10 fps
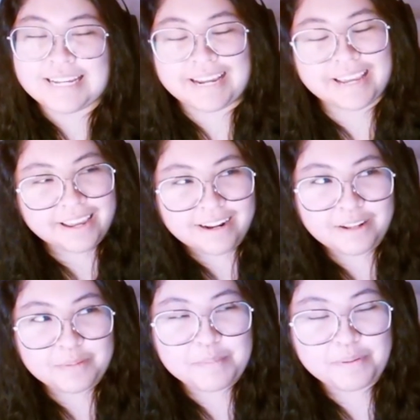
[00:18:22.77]
Taking it a
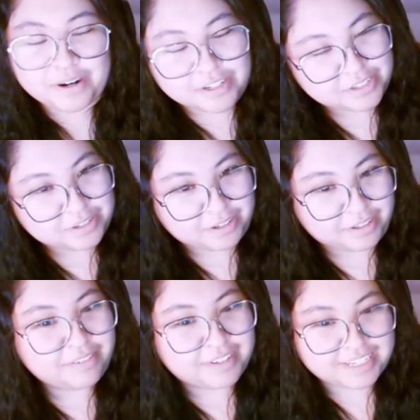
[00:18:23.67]
little bit
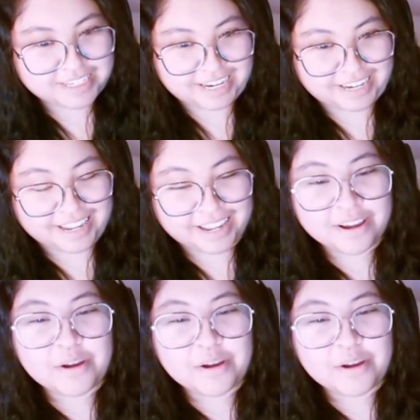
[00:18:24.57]
personal for a second,